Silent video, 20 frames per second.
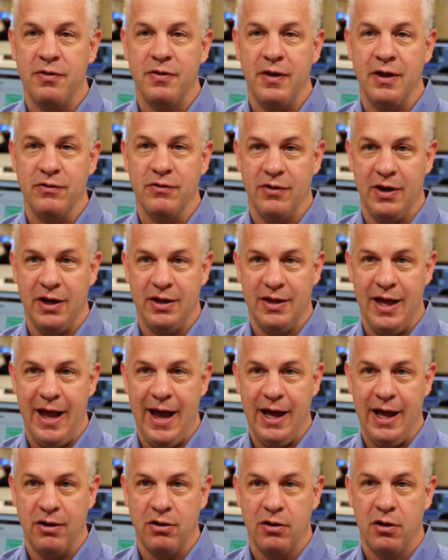things like
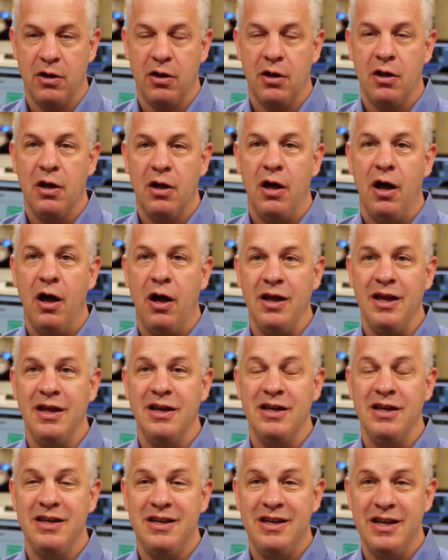that. In
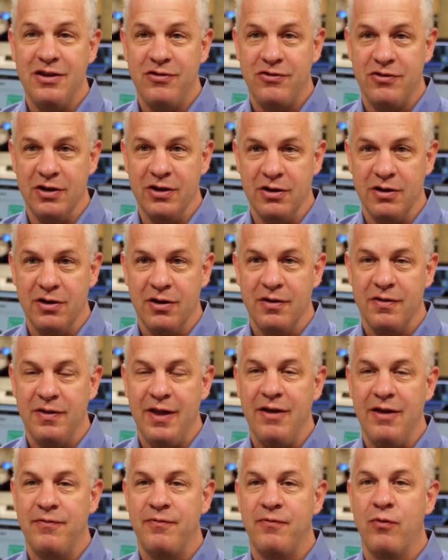addition,
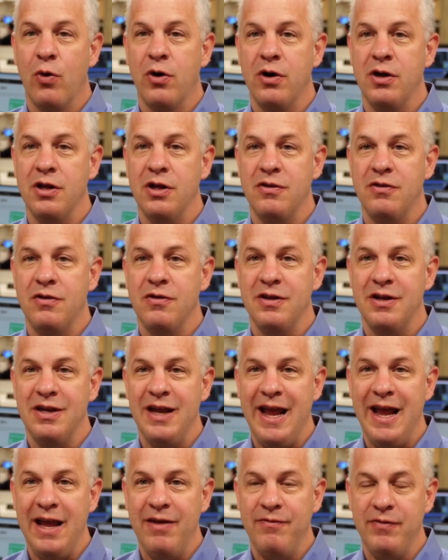they've forwarded to the
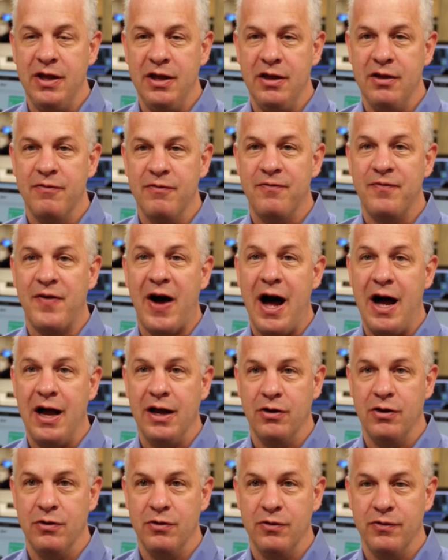Navy
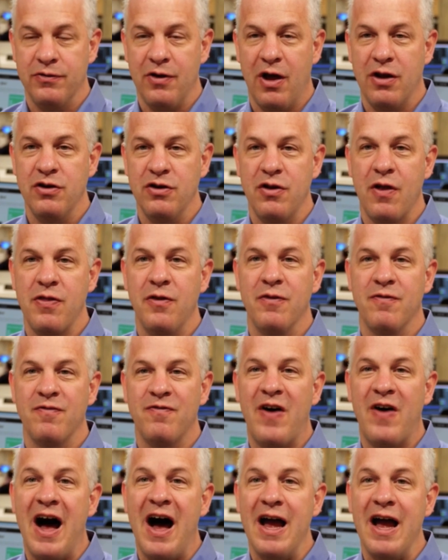files on another
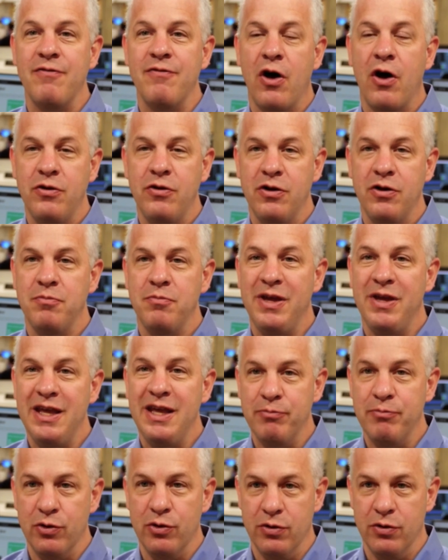500
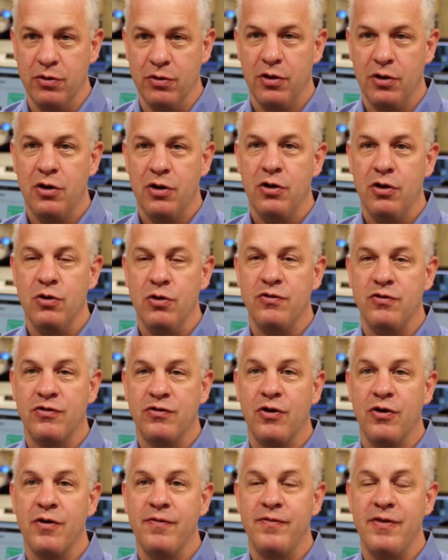people who
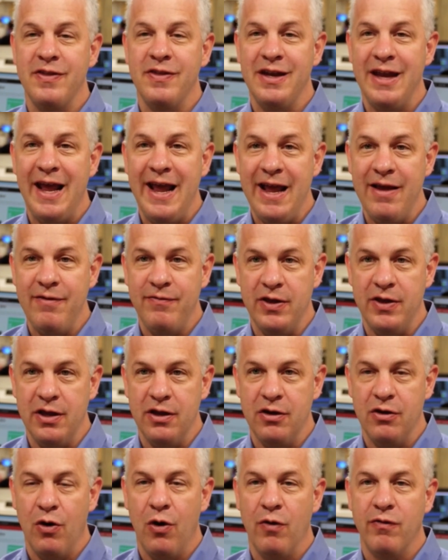served in the
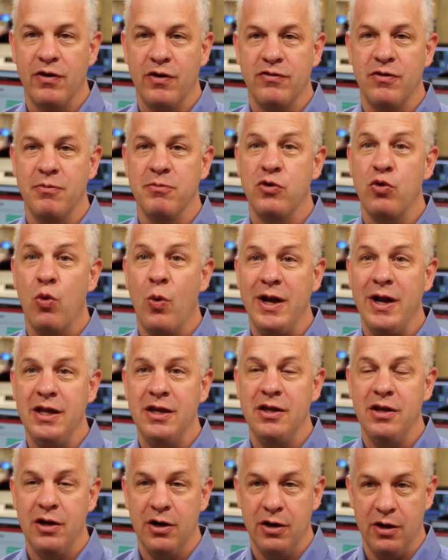Navy over some 20
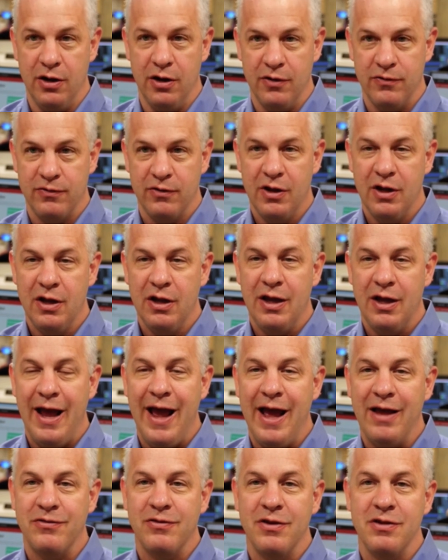years,
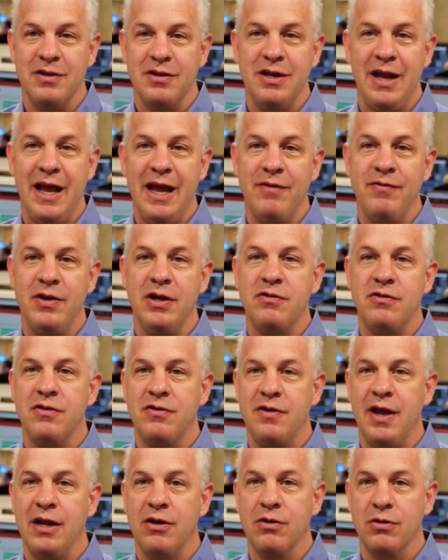asking the Navy to
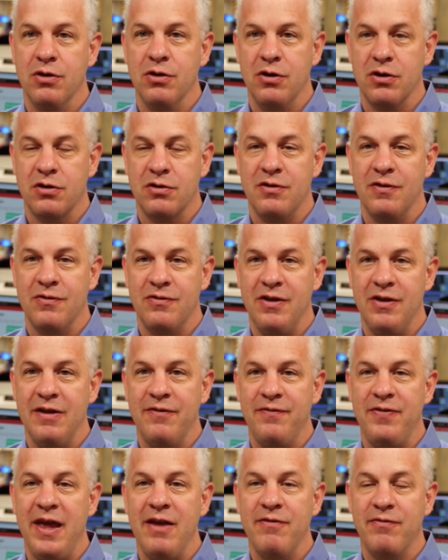take a look to see
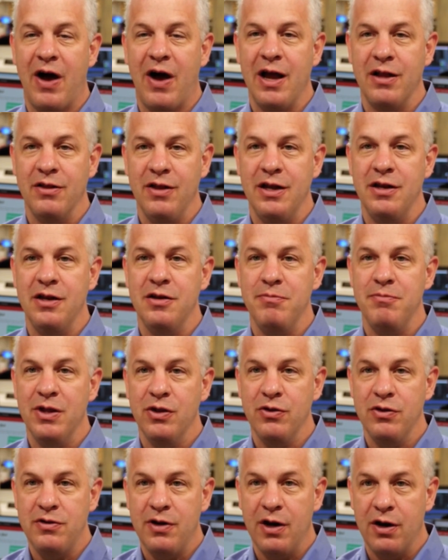if they violated
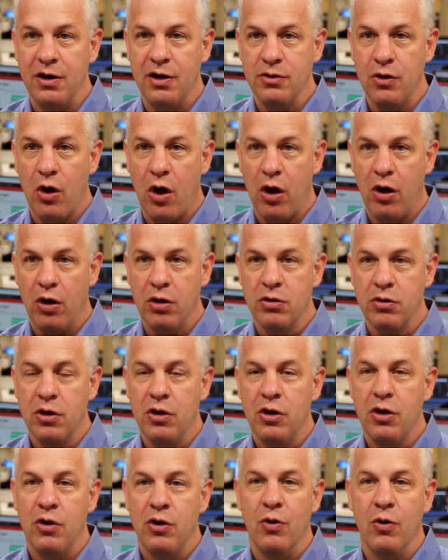military law
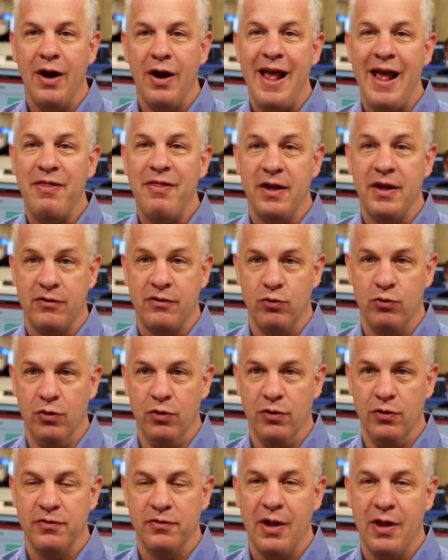or ethics
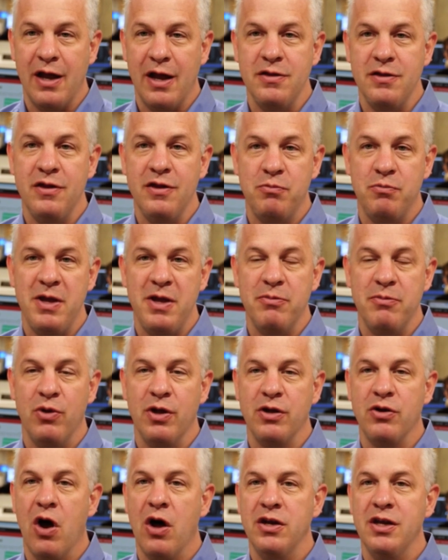rules. A lot of these people had
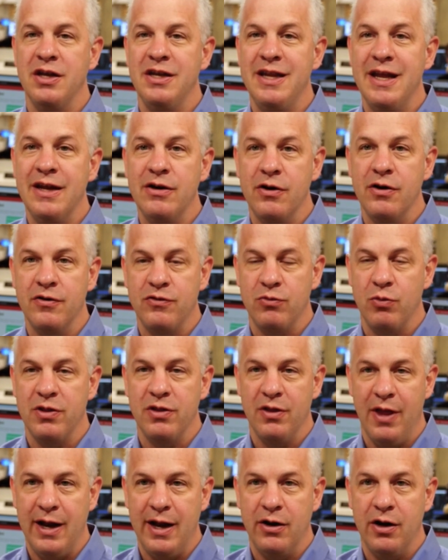gone to dinners with
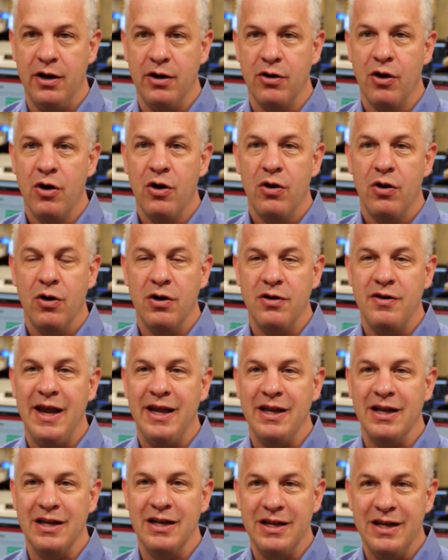Leonard or
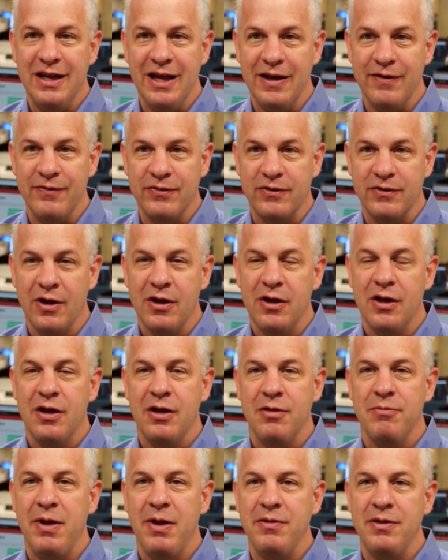taken gifts.
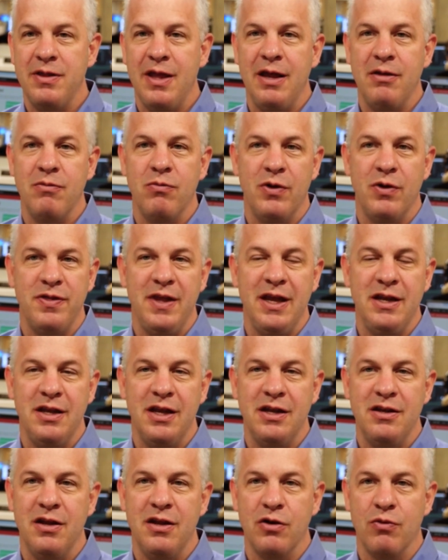Maybe what they
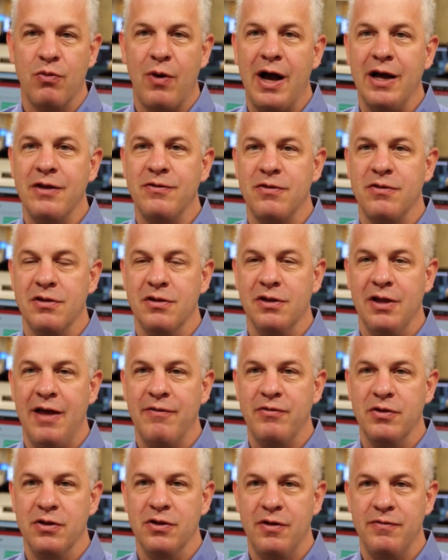did didn't rise to the
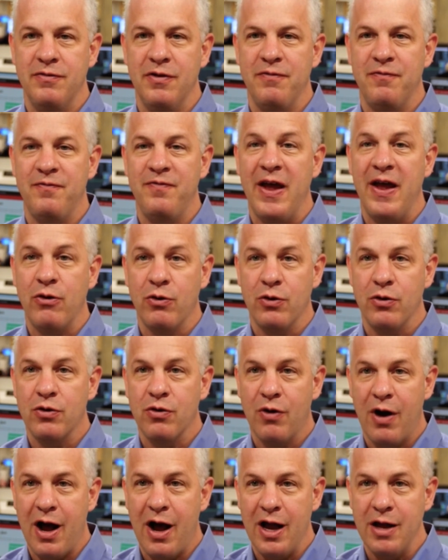level of a federal
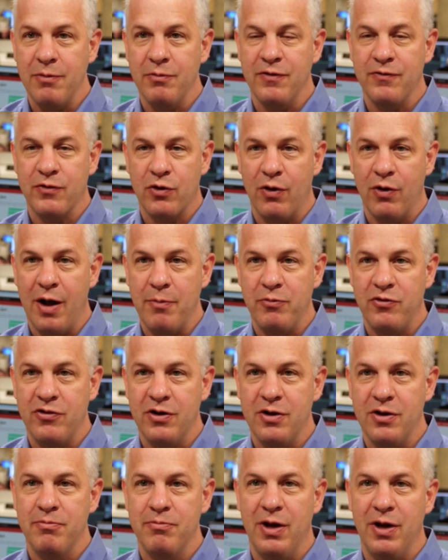crime of
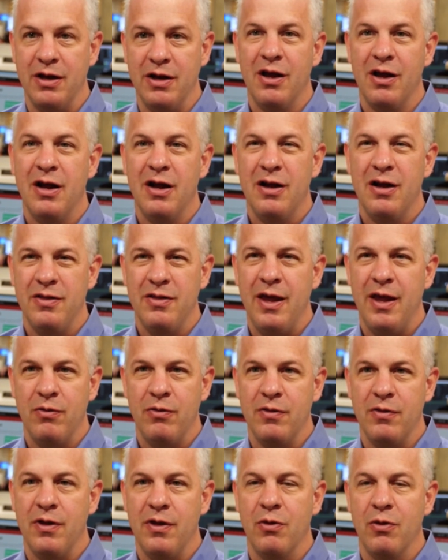corruption, but they
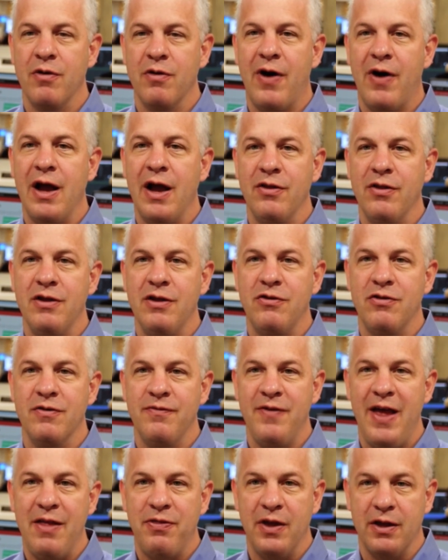were in violation of
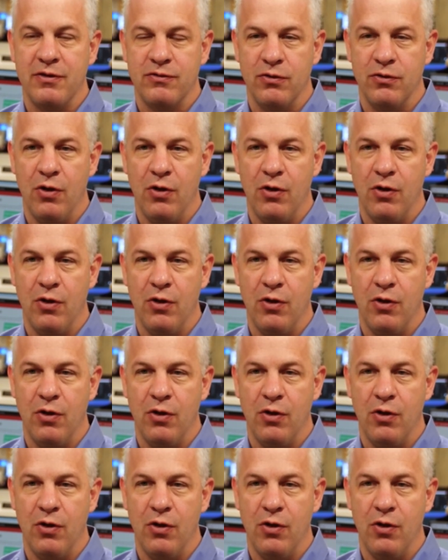ethics